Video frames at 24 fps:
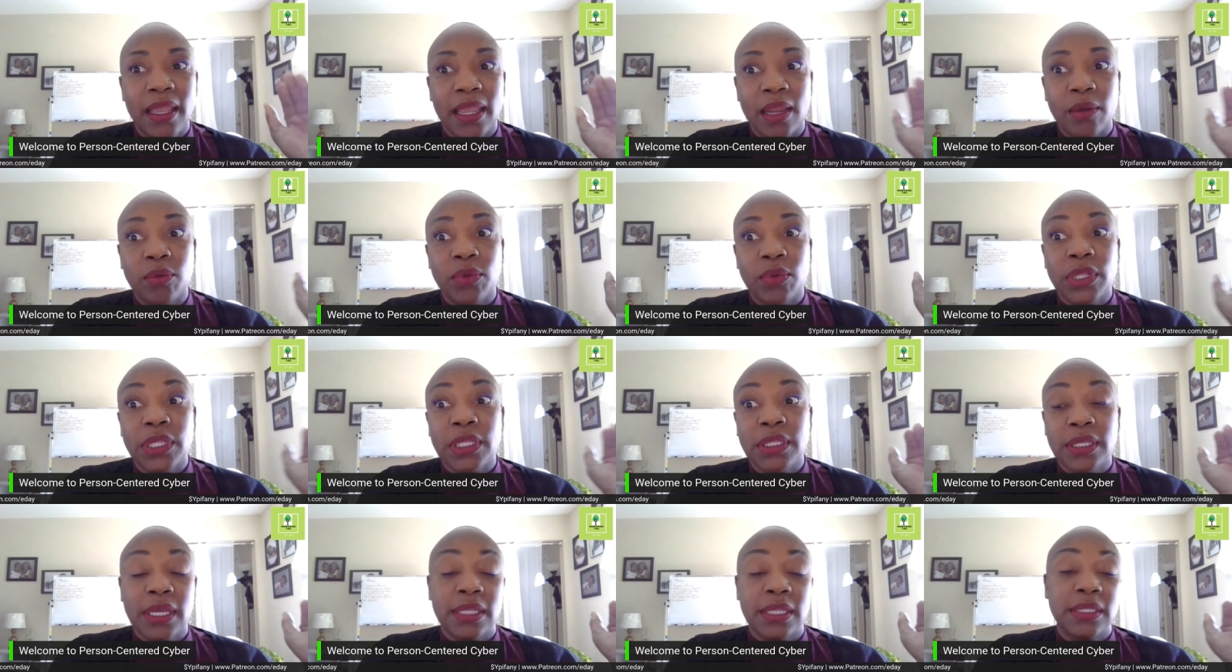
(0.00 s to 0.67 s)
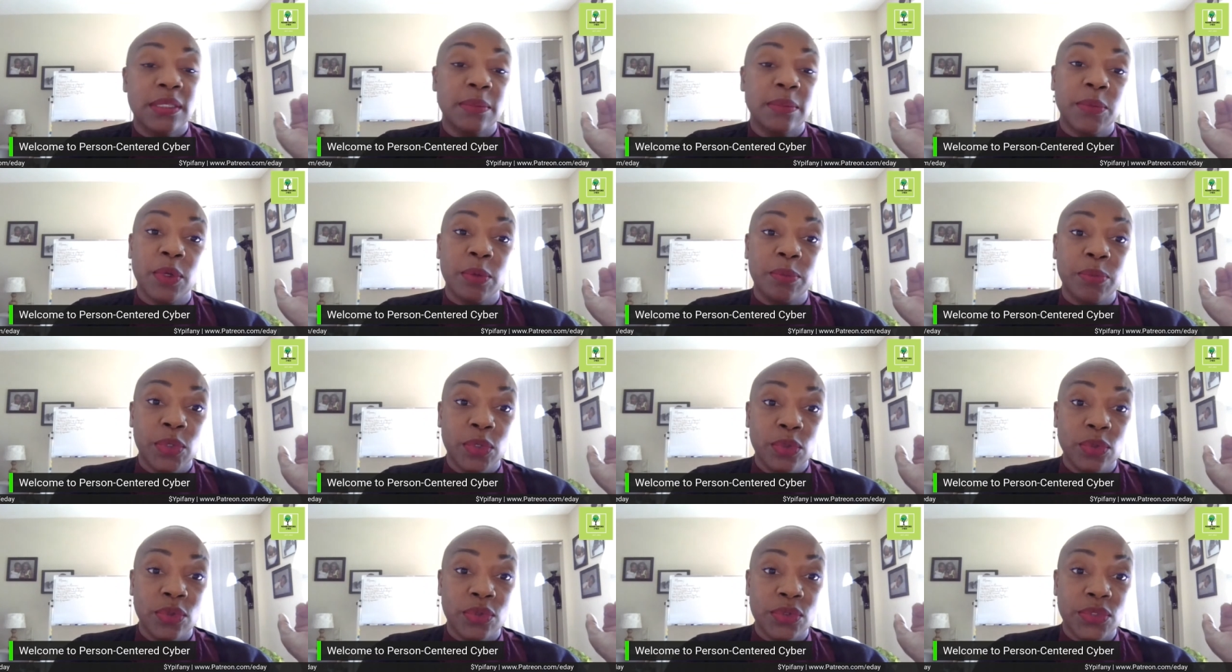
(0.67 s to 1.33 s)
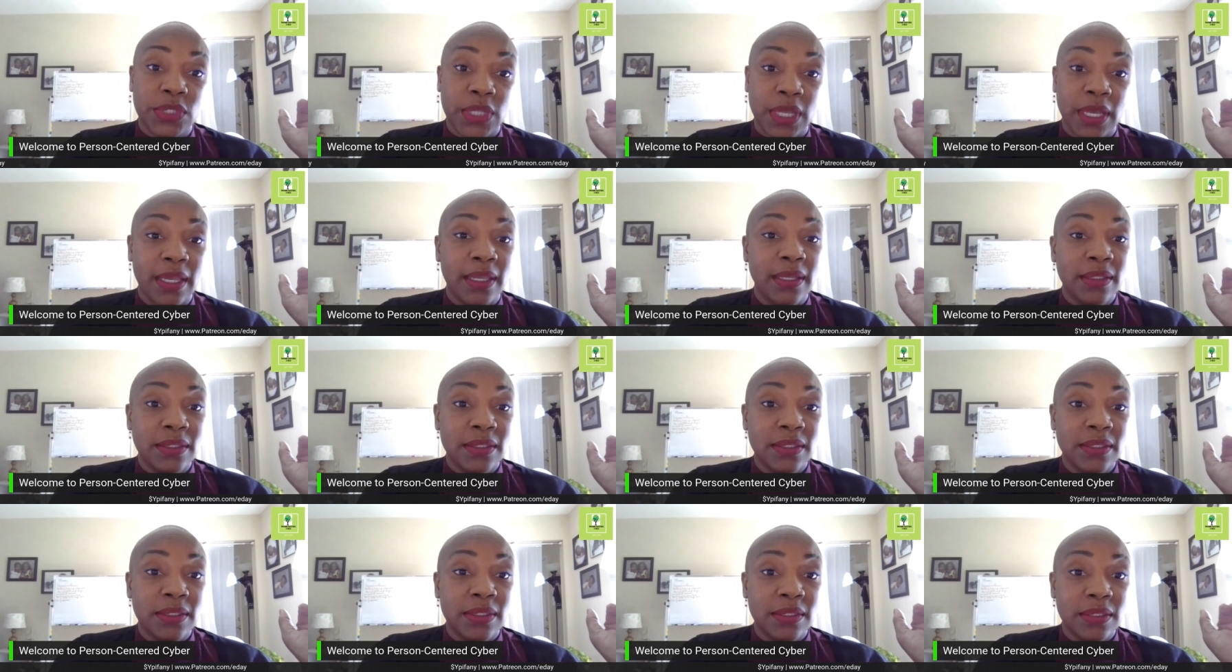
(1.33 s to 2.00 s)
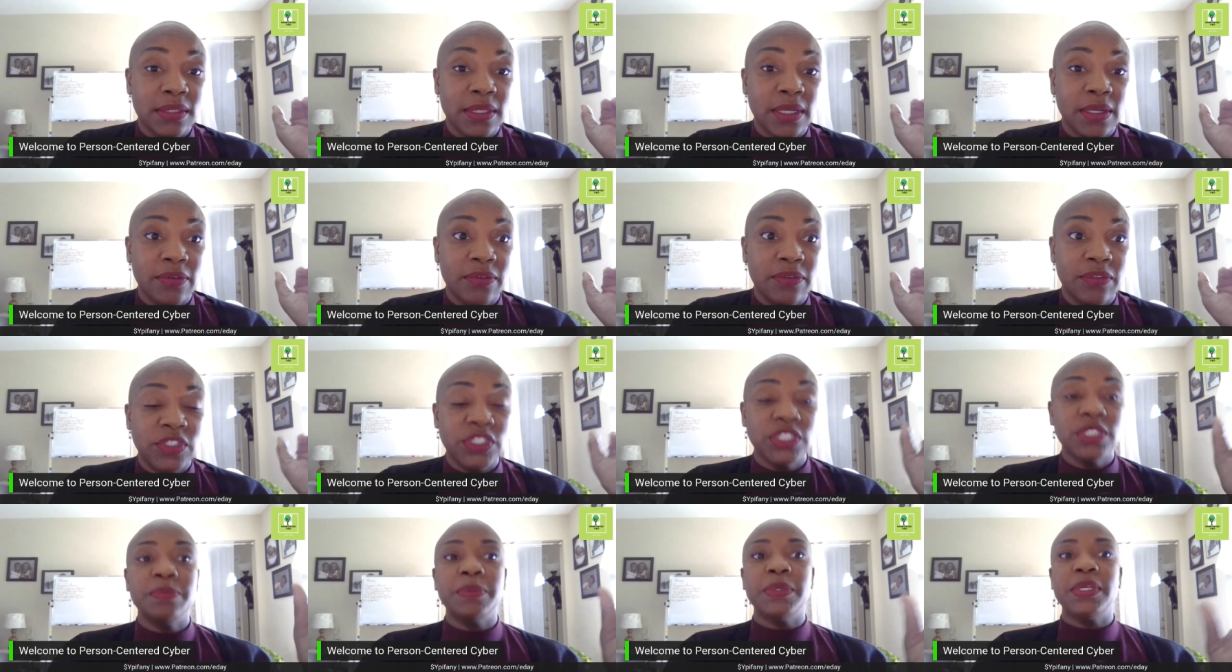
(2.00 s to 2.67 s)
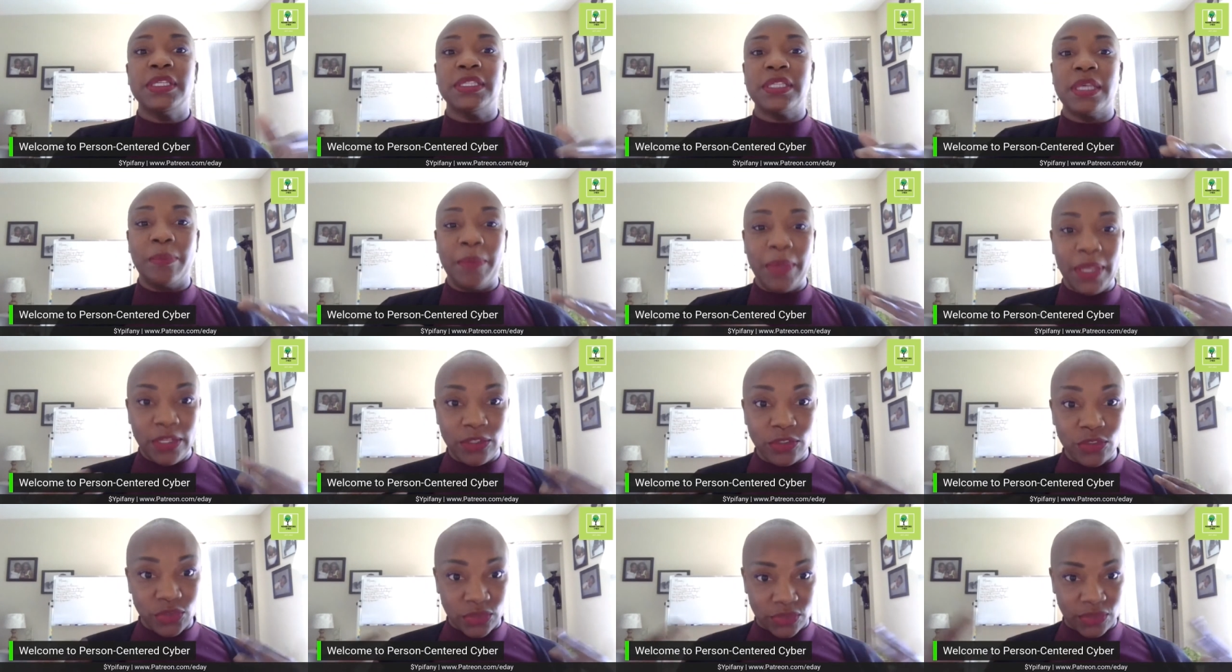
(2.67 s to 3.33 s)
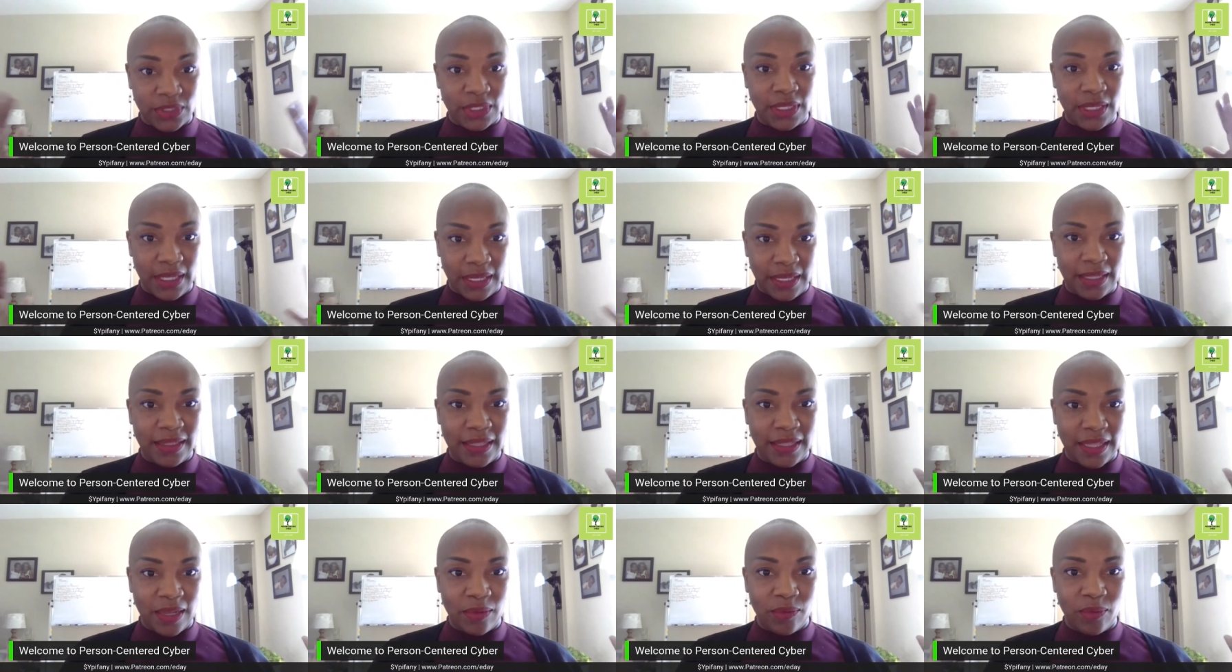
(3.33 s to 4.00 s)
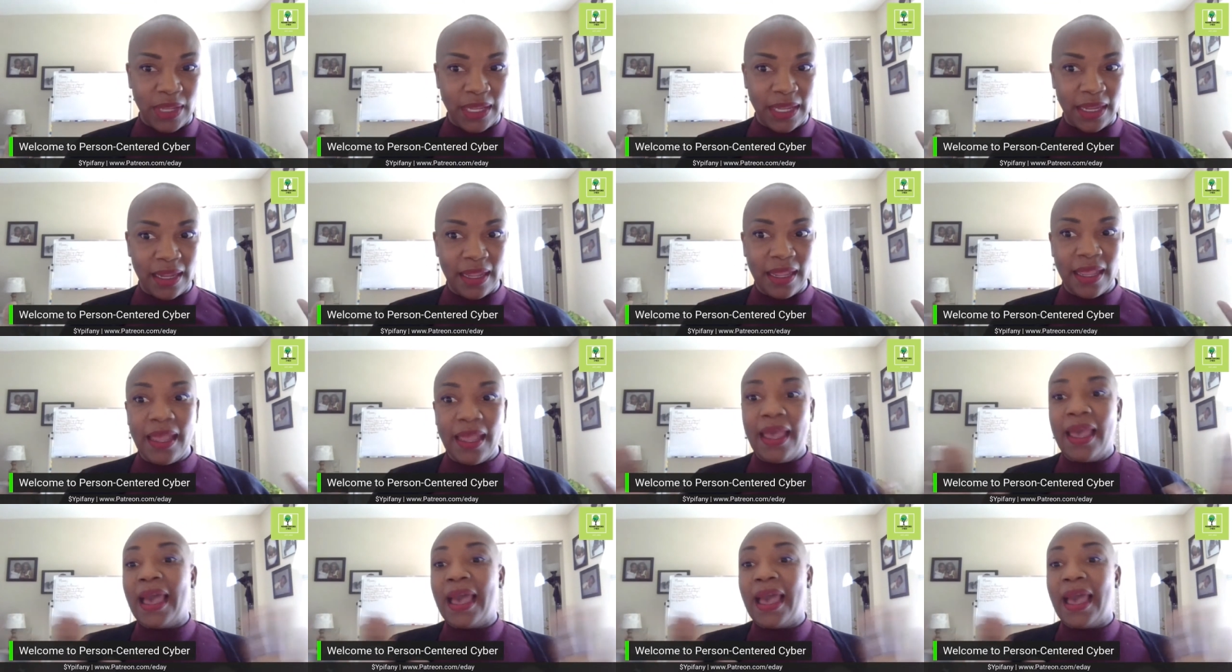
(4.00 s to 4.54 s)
and really look at some computer science stuff just because I'm interested in it that way.